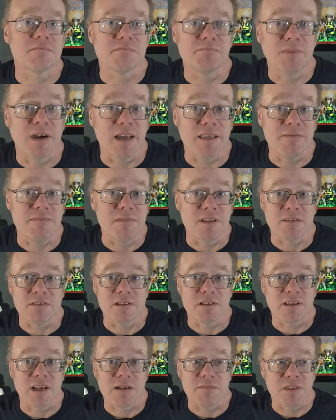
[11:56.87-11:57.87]
by, you know,
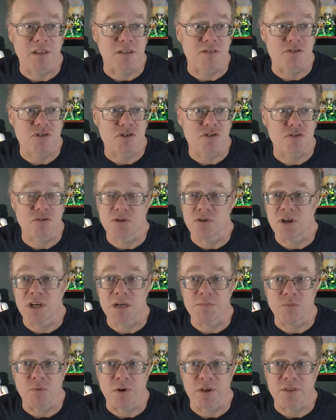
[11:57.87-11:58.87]
the time they screwed
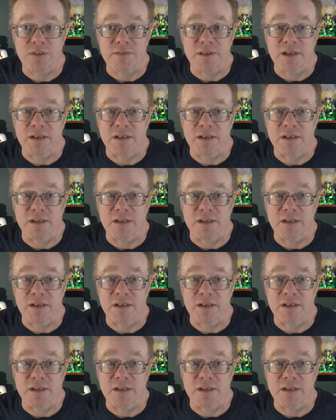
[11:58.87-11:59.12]
up with